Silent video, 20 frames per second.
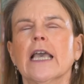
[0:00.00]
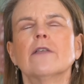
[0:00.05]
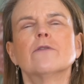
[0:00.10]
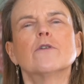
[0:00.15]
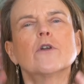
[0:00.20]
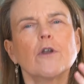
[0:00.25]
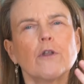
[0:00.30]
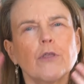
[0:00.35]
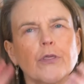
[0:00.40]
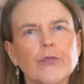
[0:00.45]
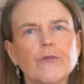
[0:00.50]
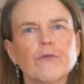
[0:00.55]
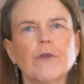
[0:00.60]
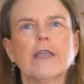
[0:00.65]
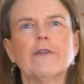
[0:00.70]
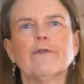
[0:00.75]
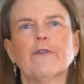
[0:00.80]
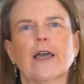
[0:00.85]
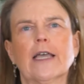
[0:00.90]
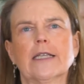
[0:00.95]
there are
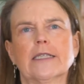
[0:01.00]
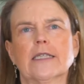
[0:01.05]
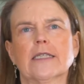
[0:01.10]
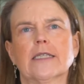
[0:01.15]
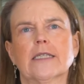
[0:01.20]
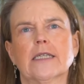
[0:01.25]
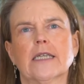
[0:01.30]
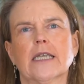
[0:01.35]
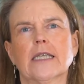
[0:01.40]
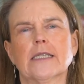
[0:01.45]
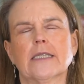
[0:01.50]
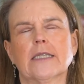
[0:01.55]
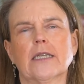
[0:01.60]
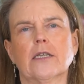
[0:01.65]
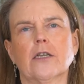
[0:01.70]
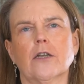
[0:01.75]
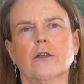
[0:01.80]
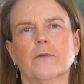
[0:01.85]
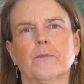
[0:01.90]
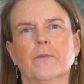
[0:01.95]
three factors to
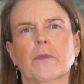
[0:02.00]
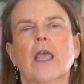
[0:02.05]
consider.